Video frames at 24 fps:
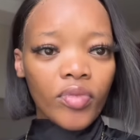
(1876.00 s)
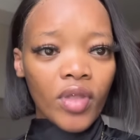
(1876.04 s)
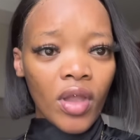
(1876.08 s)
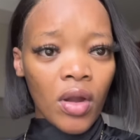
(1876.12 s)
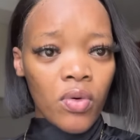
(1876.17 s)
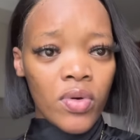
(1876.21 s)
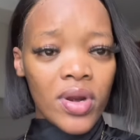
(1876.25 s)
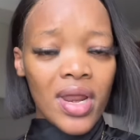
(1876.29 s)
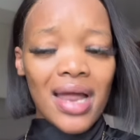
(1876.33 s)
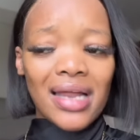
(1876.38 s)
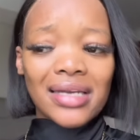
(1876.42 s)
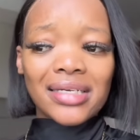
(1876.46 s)

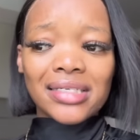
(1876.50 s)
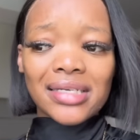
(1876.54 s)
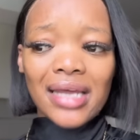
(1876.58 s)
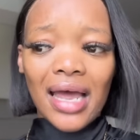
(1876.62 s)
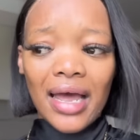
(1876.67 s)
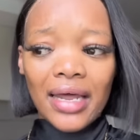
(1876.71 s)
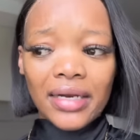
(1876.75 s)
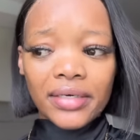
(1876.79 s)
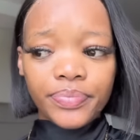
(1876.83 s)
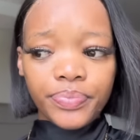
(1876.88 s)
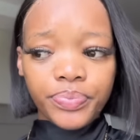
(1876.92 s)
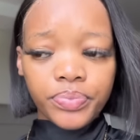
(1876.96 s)
We are
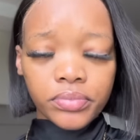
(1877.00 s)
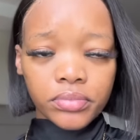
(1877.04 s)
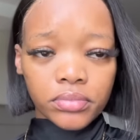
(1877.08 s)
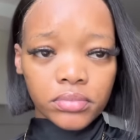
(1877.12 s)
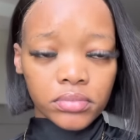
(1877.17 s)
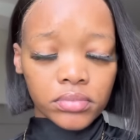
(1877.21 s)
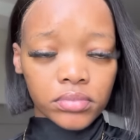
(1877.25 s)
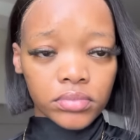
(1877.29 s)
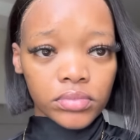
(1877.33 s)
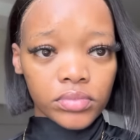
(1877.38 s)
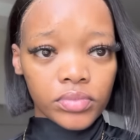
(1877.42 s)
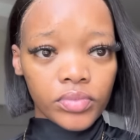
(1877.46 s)
done
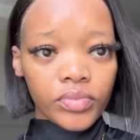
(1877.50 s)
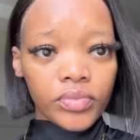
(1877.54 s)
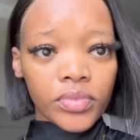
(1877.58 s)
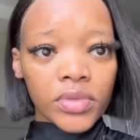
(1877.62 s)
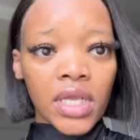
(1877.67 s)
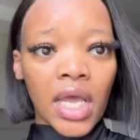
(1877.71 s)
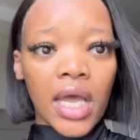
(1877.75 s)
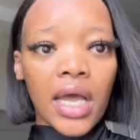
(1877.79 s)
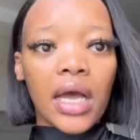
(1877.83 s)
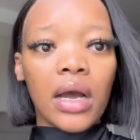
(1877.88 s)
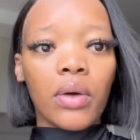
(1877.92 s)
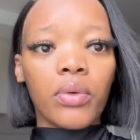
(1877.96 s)

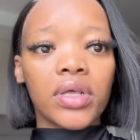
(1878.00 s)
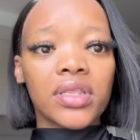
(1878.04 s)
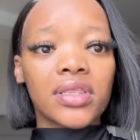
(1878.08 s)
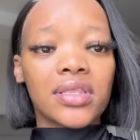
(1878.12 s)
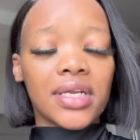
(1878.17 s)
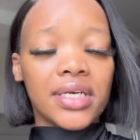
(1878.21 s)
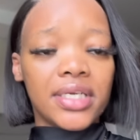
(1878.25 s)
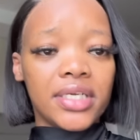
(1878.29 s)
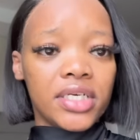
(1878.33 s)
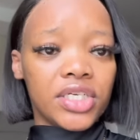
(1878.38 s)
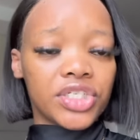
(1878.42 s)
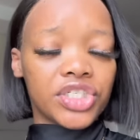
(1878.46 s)
with
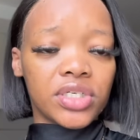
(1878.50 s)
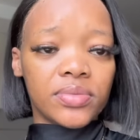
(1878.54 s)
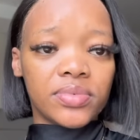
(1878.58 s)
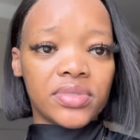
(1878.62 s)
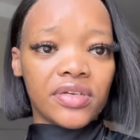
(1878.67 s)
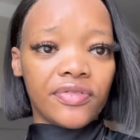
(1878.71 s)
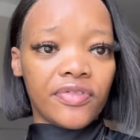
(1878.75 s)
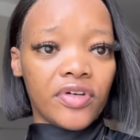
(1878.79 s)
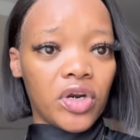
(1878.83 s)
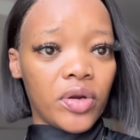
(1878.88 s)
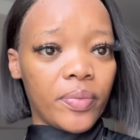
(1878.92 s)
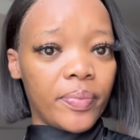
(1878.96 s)
the Leadership
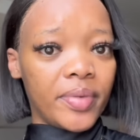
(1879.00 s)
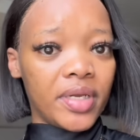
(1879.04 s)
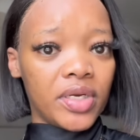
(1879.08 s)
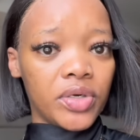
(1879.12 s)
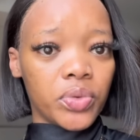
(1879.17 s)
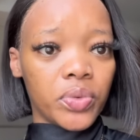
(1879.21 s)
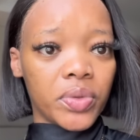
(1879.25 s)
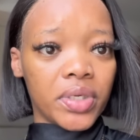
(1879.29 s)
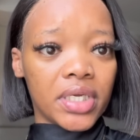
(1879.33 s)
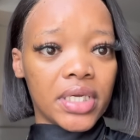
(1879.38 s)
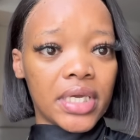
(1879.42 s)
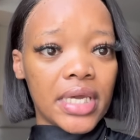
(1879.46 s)

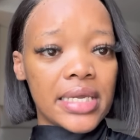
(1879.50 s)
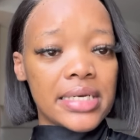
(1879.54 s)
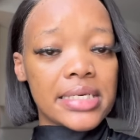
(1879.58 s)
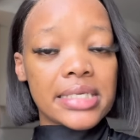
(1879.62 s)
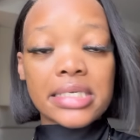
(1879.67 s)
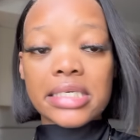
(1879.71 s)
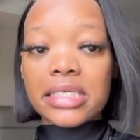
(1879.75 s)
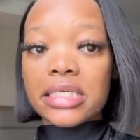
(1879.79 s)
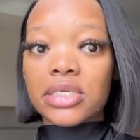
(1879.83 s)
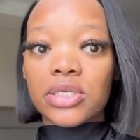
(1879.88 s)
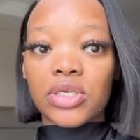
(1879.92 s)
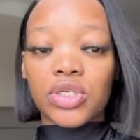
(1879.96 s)
Development Weekend.
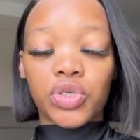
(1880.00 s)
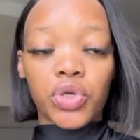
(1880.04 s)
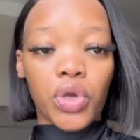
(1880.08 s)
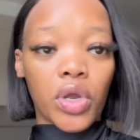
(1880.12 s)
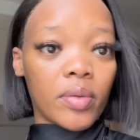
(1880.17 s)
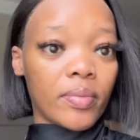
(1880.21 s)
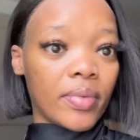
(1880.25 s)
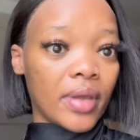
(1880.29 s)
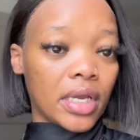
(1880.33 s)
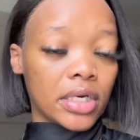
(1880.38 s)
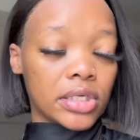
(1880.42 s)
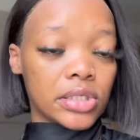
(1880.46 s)
Season's
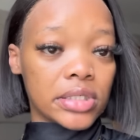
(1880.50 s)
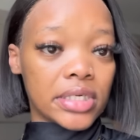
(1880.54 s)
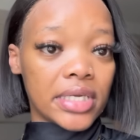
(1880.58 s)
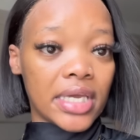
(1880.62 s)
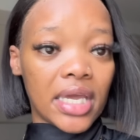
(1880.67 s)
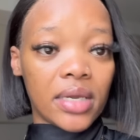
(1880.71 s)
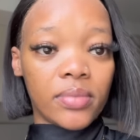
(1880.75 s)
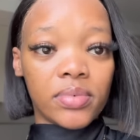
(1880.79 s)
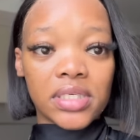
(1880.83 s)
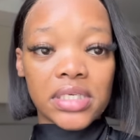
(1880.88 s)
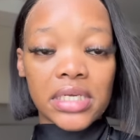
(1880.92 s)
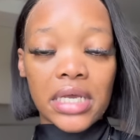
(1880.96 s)
going back to
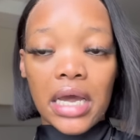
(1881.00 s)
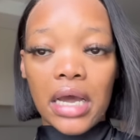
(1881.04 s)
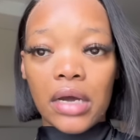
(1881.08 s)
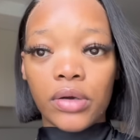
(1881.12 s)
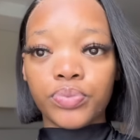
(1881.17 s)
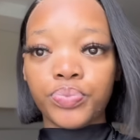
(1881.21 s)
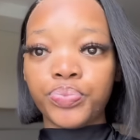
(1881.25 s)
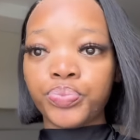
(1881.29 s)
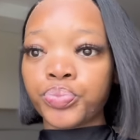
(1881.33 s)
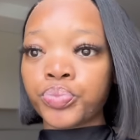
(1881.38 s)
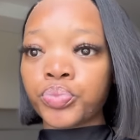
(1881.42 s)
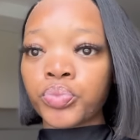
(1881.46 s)
Cape
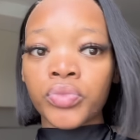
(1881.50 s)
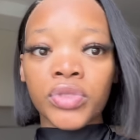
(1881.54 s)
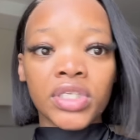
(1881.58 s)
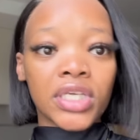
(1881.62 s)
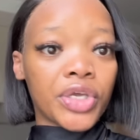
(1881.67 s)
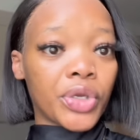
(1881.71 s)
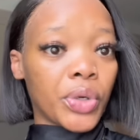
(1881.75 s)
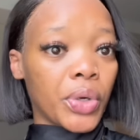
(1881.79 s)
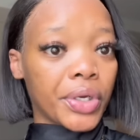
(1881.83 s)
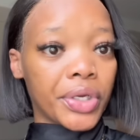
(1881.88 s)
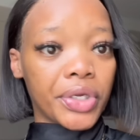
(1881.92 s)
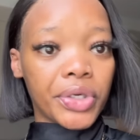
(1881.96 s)
Town.
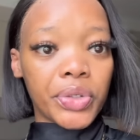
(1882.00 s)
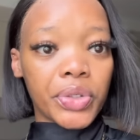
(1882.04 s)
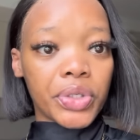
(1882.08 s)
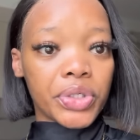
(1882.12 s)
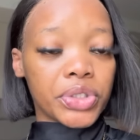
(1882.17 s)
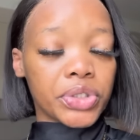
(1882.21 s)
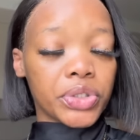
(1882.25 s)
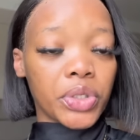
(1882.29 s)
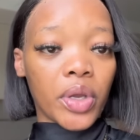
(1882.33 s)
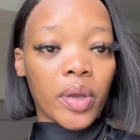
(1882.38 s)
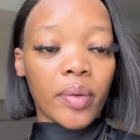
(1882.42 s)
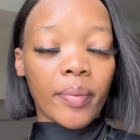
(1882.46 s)
Yonkindo
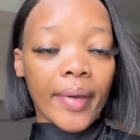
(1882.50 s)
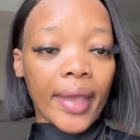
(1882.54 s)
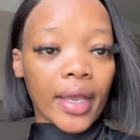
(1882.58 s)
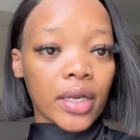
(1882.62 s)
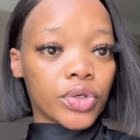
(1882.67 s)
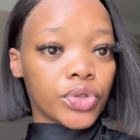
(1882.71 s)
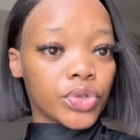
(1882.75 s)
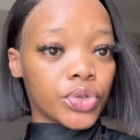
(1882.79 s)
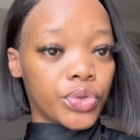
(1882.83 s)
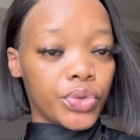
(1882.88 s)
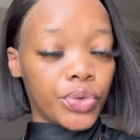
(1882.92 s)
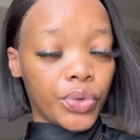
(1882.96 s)
is going
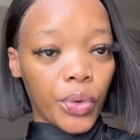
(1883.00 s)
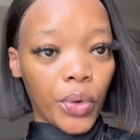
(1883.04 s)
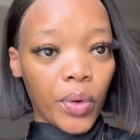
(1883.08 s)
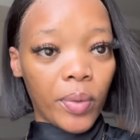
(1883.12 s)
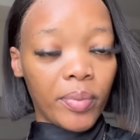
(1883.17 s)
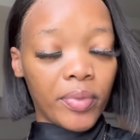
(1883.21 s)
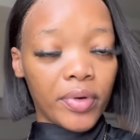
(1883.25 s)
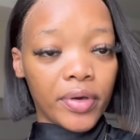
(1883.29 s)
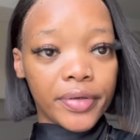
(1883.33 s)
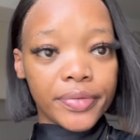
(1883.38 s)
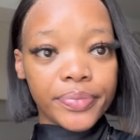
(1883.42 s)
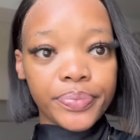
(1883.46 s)
back to
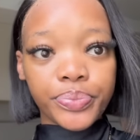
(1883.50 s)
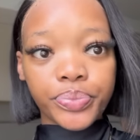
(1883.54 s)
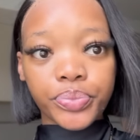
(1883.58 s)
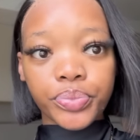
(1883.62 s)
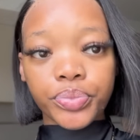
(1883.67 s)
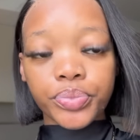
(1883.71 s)
normal.